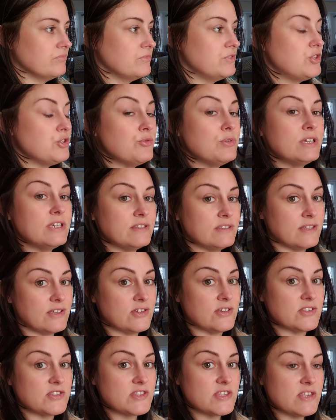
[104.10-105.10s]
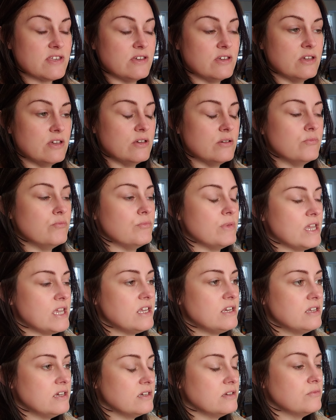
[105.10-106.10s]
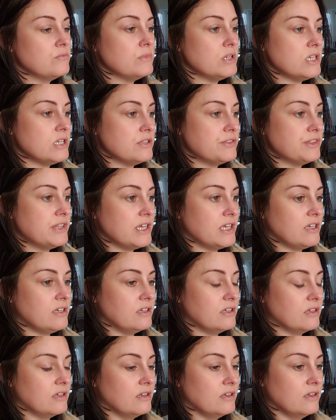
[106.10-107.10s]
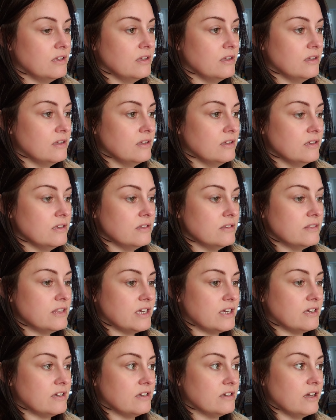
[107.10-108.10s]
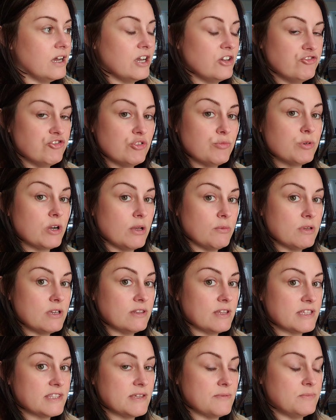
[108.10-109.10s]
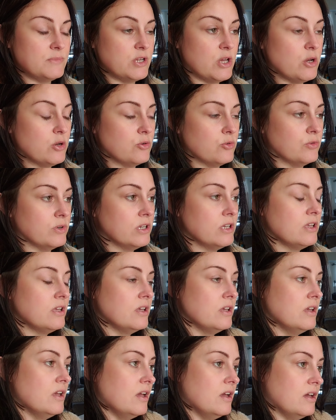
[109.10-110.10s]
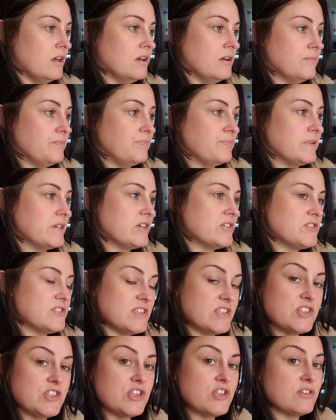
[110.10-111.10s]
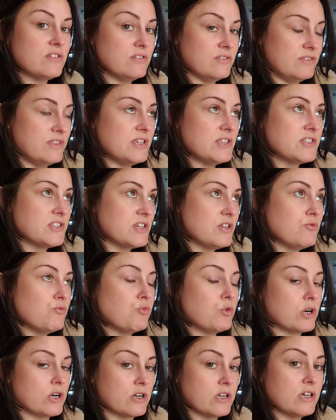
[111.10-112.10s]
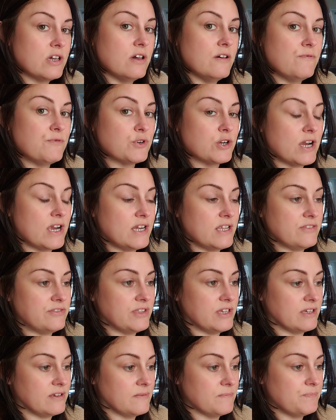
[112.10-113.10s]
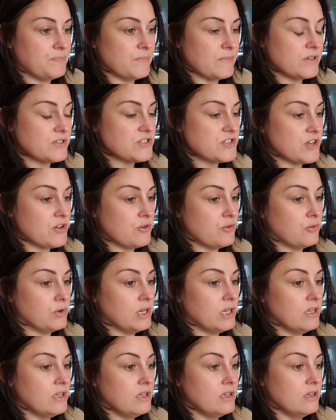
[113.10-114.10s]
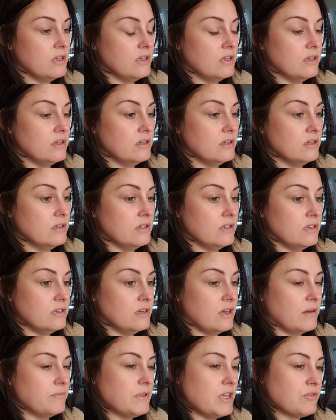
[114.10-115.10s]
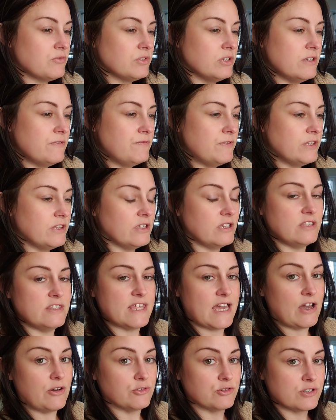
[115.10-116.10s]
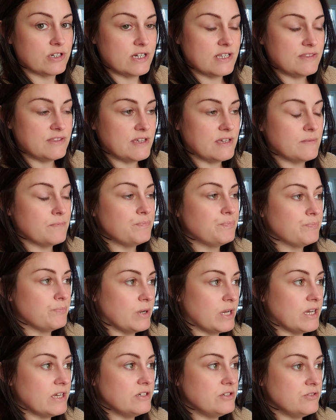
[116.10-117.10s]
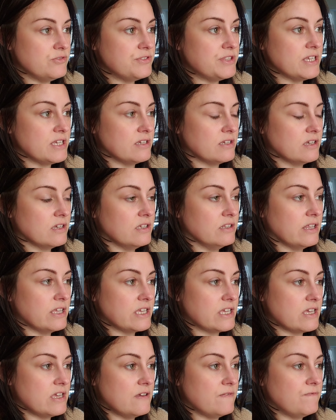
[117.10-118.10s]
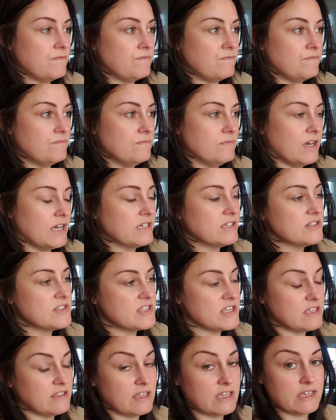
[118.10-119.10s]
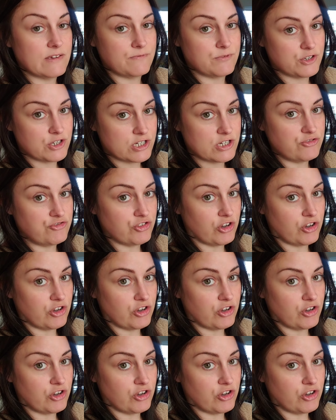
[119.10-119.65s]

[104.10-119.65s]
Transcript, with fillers: doing this made me think that I should probably let them know um, because this this could work for anything. So I'm not really feeling down or anything, but I do think like if I could see like if you're at a